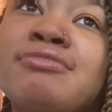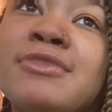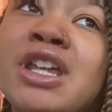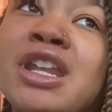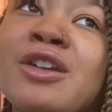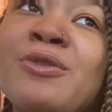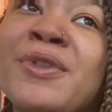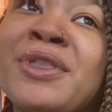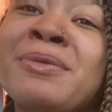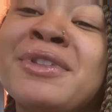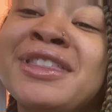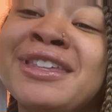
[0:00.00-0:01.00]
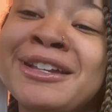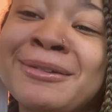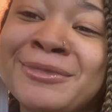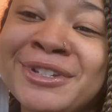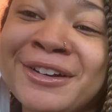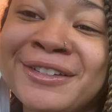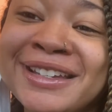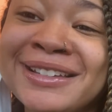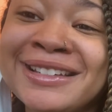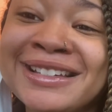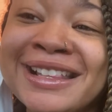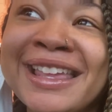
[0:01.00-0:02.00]
and I don't want them to think I'm
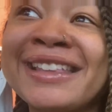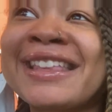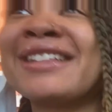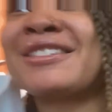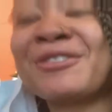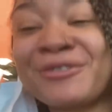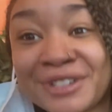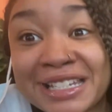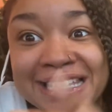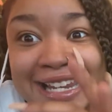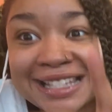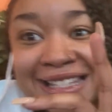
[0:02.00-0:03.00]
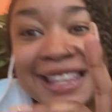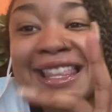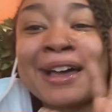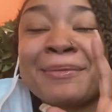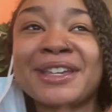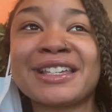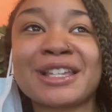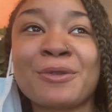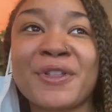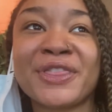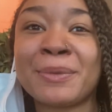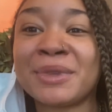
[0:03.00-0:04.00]
childish. Like, that's the reason I said that because I
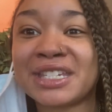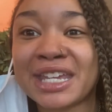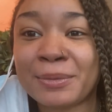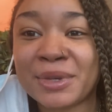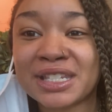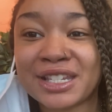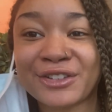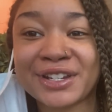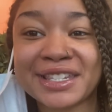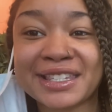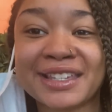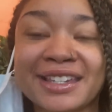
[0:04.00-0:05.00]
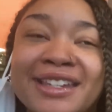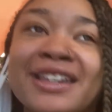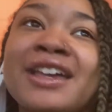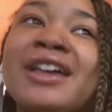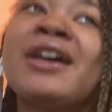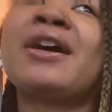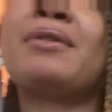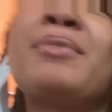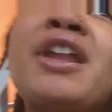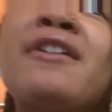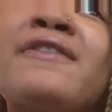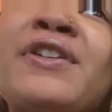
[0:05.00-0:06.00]
want them to take me seriously.
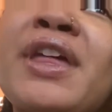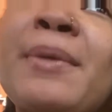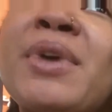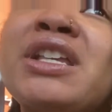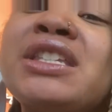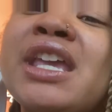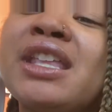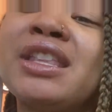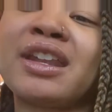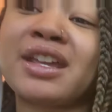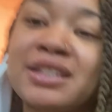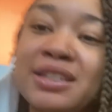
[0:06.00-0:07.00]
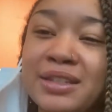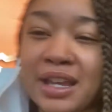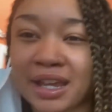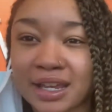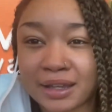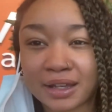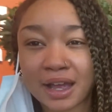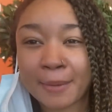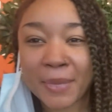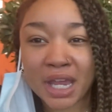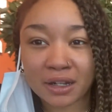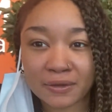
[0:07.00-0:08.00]
But I feel like by saying that, I, I, I
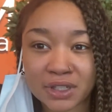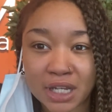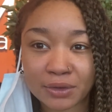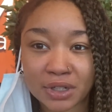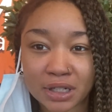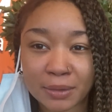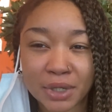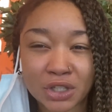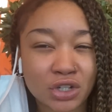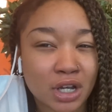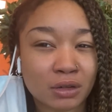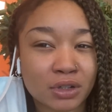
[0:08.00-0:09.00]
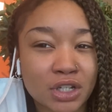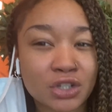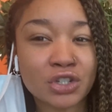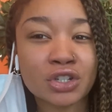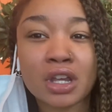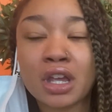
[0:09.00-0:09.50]
might have sounded a bit childish.